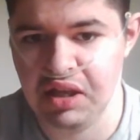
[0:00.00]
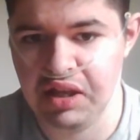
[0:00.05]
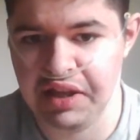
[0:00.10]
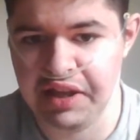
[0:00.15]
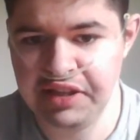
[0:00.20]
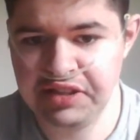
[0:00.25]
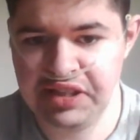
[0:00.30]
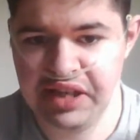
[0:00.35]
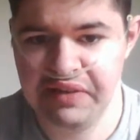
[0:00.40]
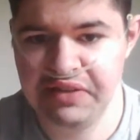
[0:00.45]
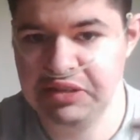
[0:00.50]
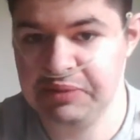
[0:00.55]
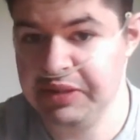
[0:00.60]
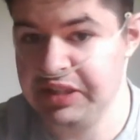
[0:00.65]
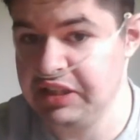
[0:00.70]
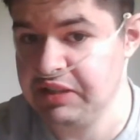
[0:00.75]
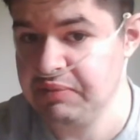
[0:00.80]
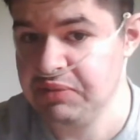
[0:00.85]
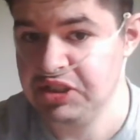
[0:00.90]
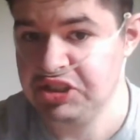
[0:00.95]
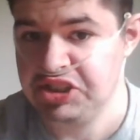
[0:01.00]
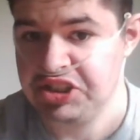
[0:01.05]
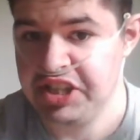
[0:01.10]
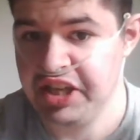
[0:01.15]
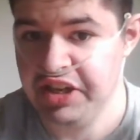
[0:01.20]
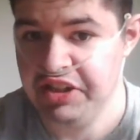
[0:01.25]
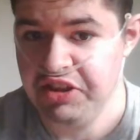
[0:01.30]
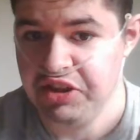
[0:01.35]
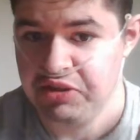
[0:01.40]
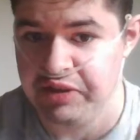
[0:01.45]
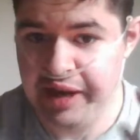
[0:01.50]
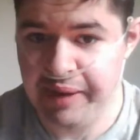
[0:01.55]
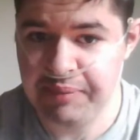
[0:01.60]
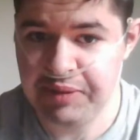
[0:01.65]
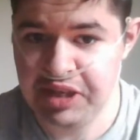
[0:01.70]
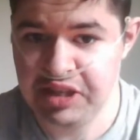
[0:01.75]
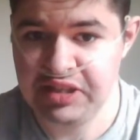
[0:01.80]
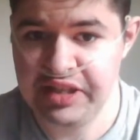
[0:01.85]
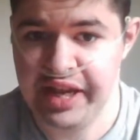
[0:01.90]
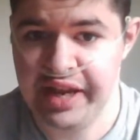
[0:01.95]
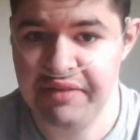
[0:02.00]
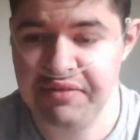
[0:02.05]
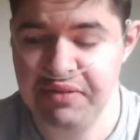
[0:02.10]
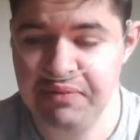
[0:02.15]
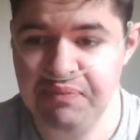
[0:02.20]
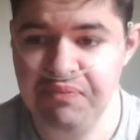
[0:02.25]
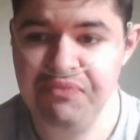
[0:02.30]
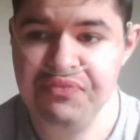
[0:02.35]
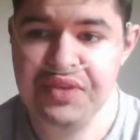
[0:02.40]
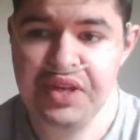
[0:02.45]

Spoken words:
Xavier's been getting the crap kicked out of him